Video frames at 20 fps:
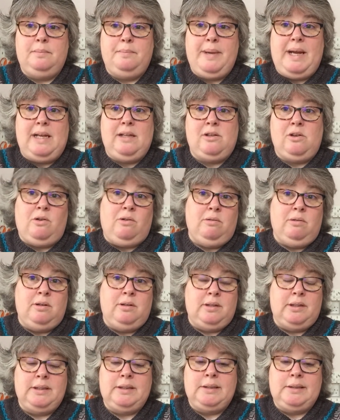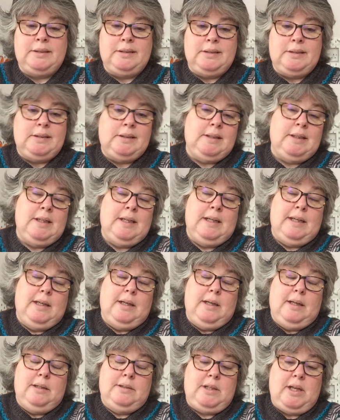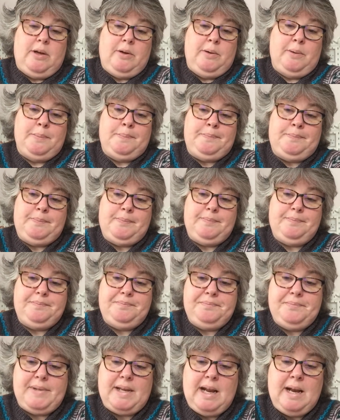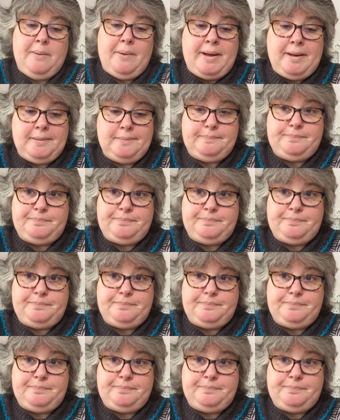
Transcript: ping-tong. So anyway,